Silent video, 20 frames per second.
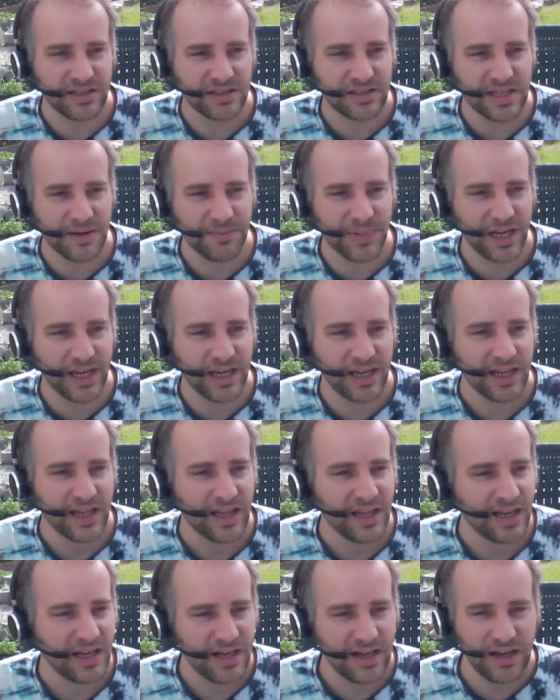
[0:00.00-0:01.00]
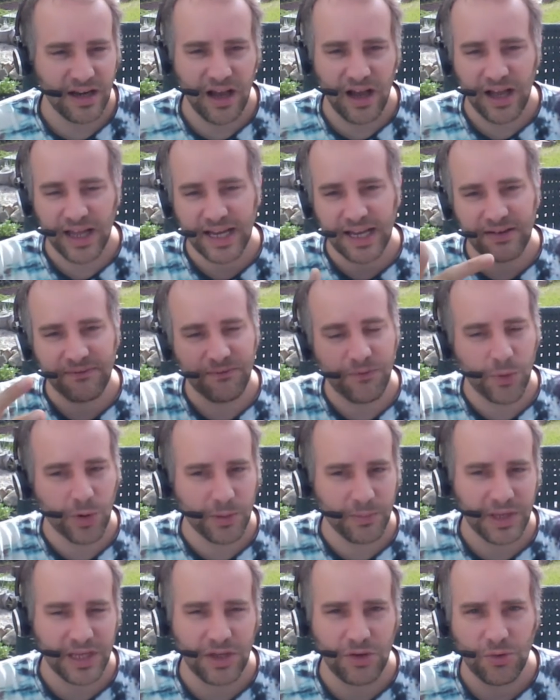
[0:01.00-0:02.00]
somebody not
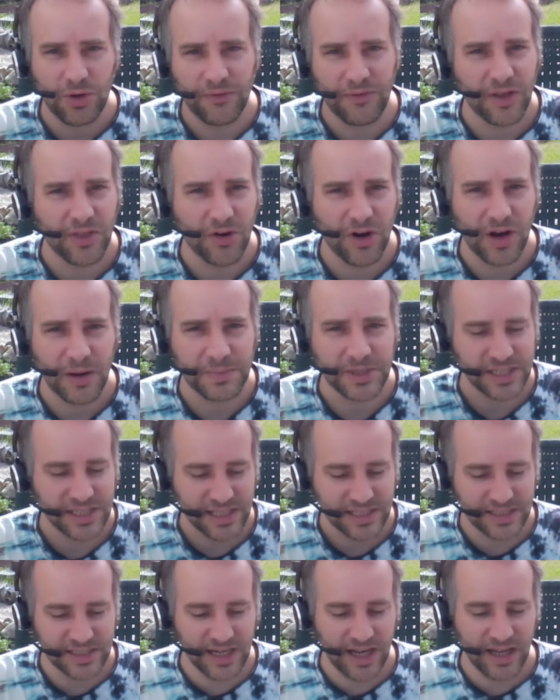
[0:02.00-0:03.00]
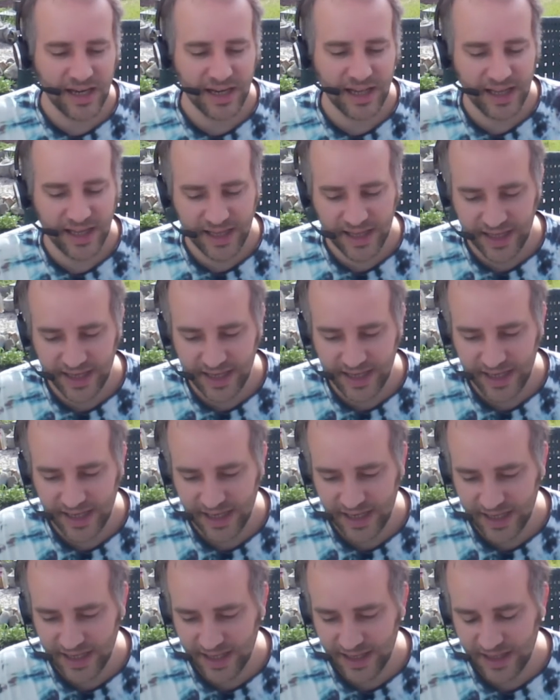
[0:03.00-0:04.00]
informing you of other options. It's not
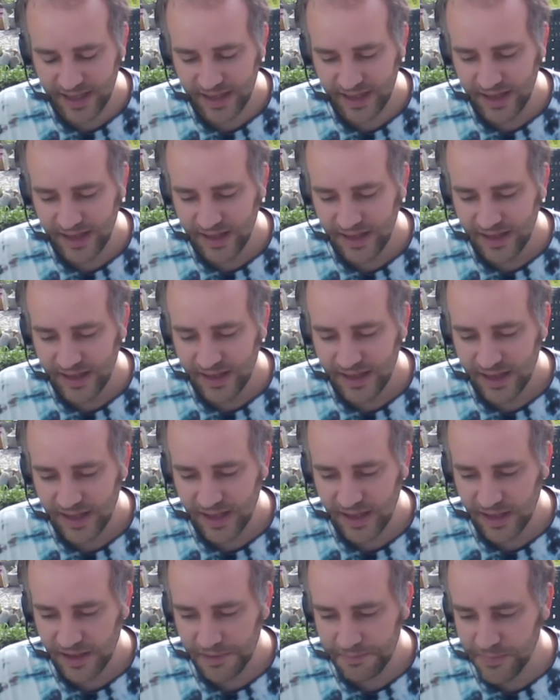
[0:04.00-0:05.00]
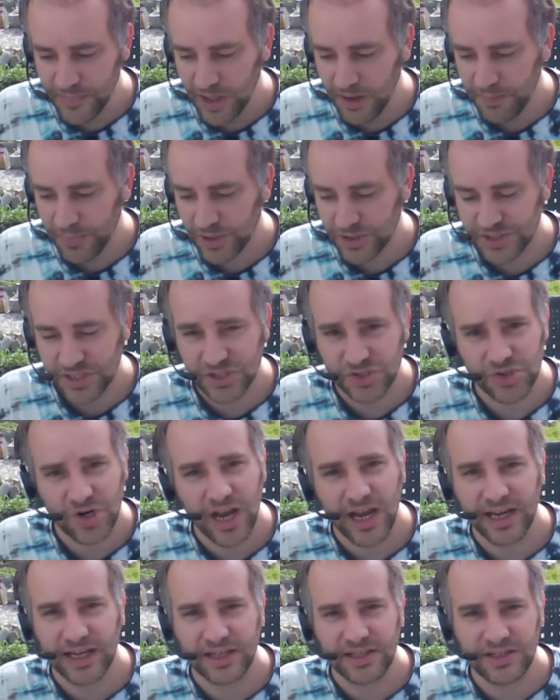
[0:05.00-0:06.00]
a person
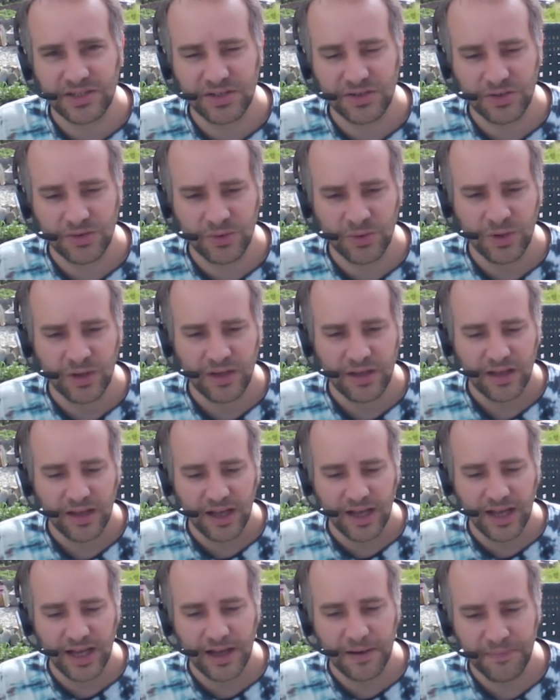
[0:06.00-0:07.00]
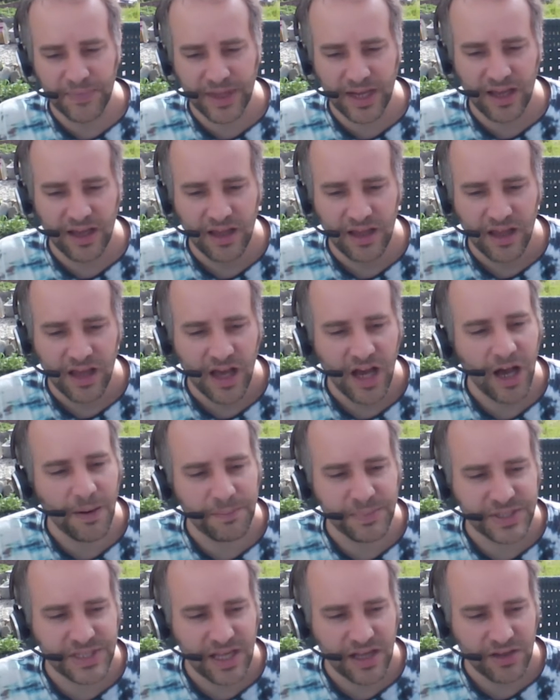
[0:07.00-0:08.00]
trying to um,
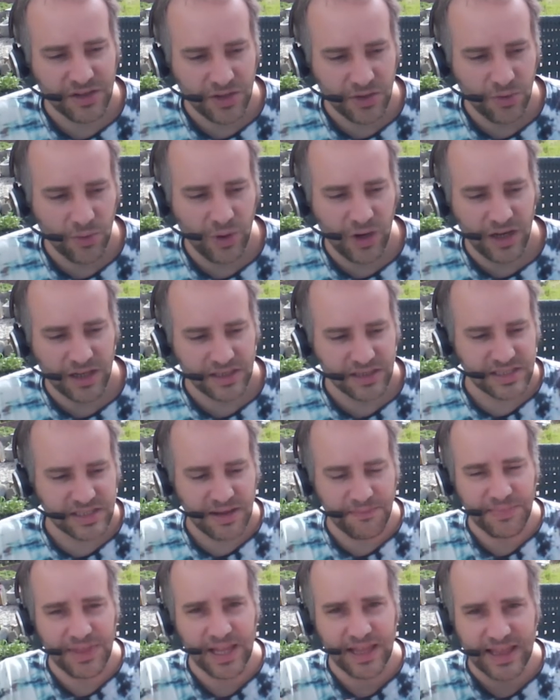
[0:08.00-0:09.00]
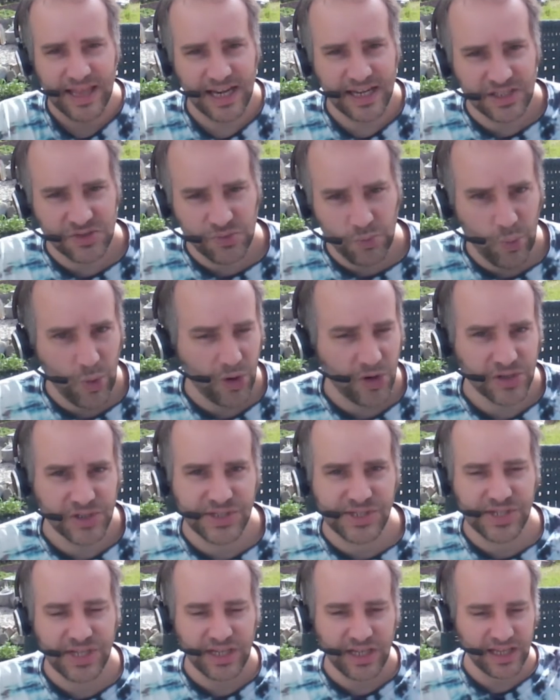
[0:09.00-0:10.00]
upsell you on something that is
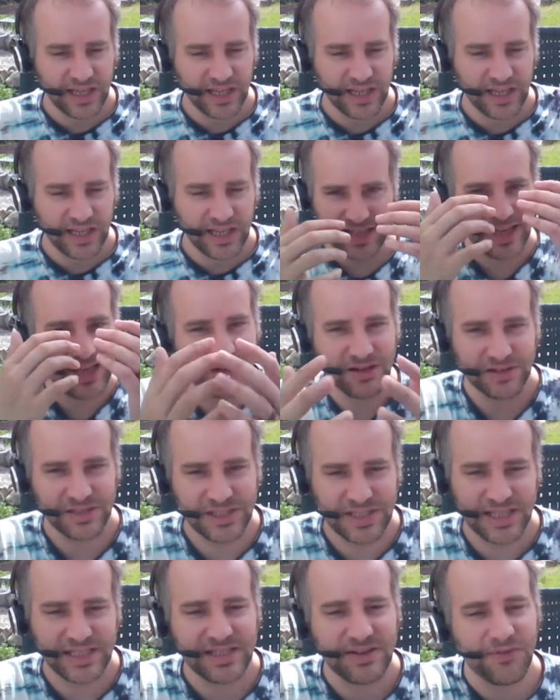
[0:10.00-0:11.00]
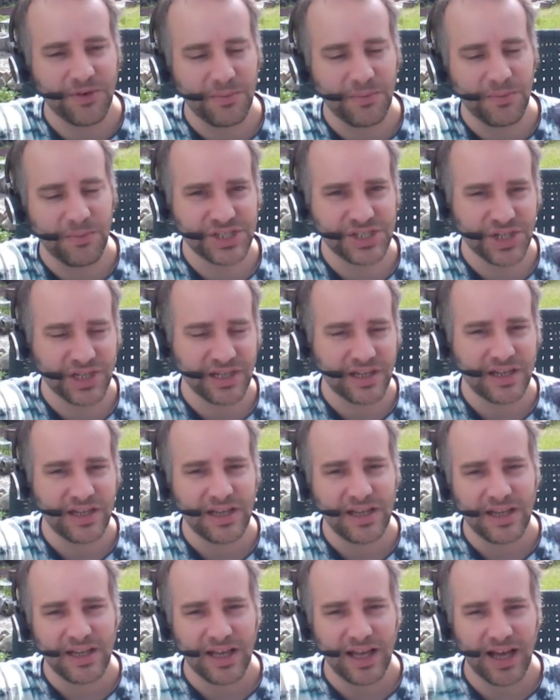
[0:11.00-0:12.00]
worse. It is, here's this information.
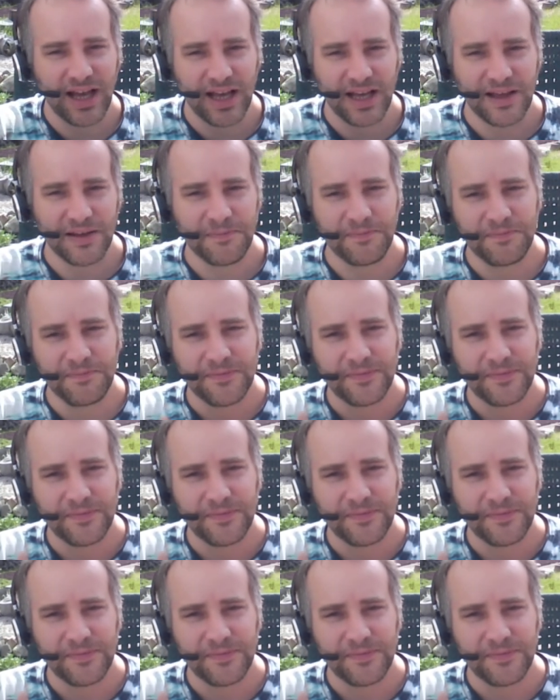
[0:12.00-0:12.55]
Uh,